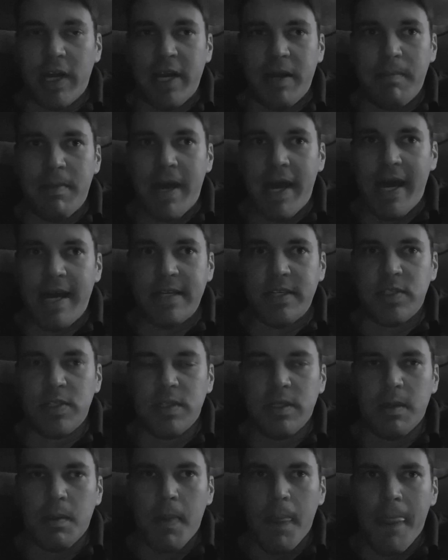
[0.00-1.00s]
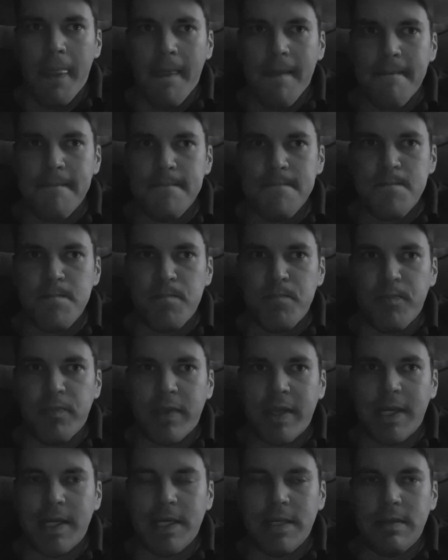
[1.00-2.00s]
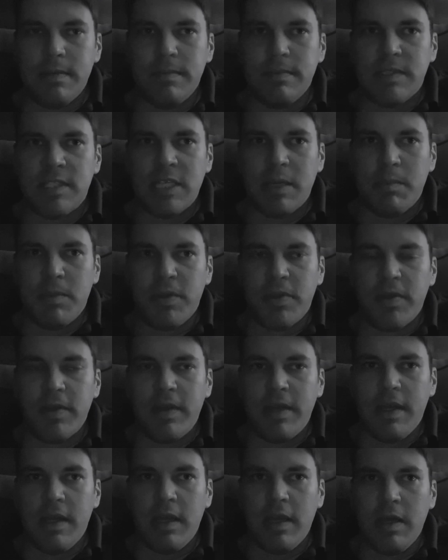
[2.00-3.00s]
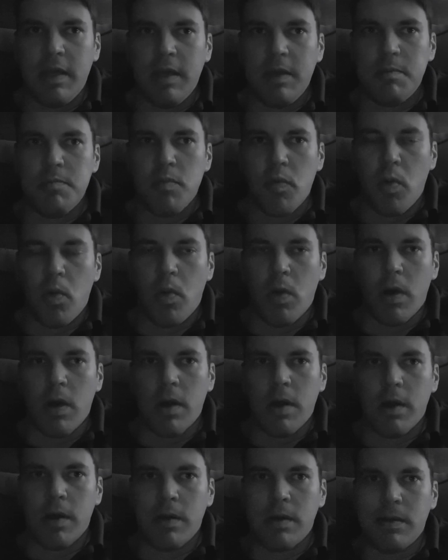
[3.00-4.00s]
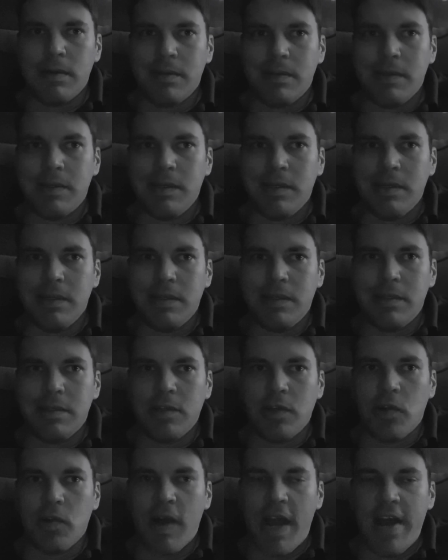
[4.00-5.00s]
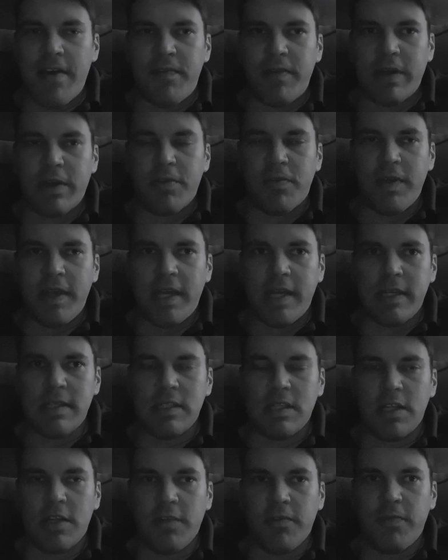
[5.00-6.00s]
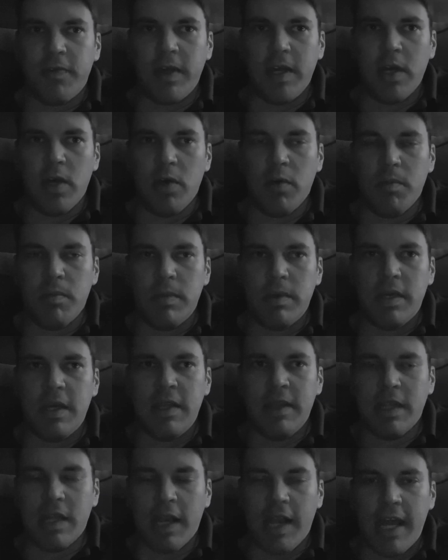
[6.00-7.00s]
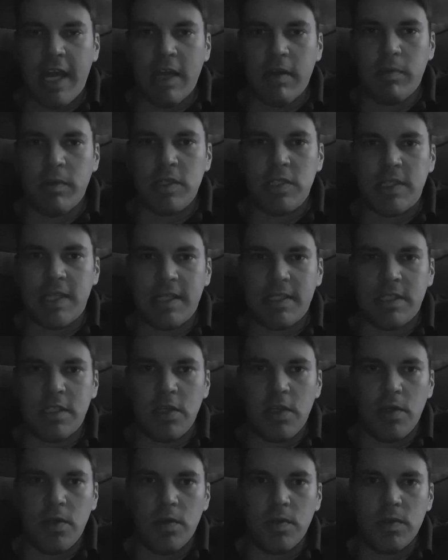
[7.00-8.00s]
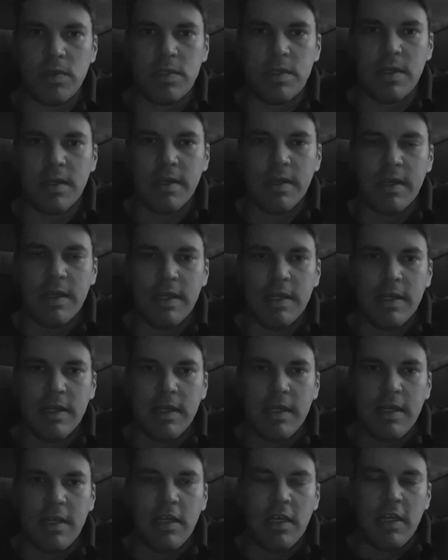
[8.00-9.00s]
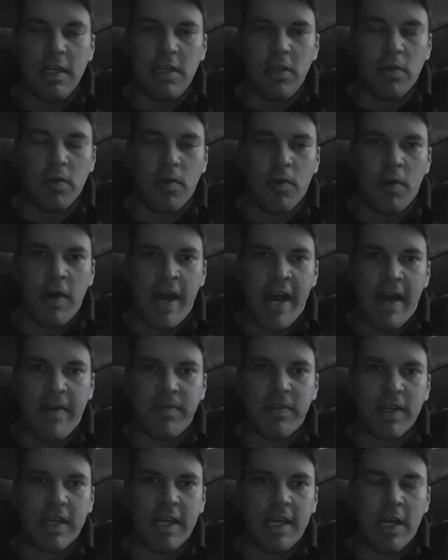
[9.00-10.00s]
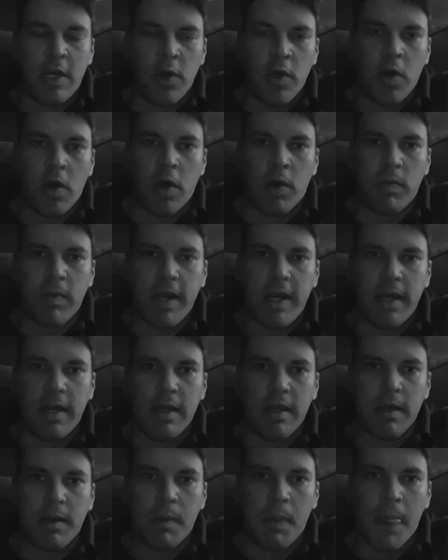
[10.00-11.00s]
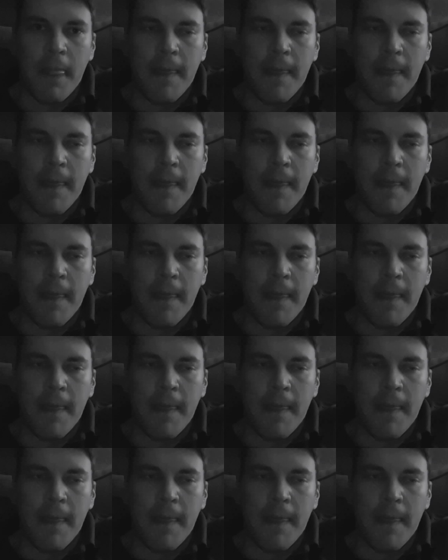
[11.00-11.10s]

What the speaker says: to match, some of the more graphic things in the film and the language that's used, you'll have to get an R rating.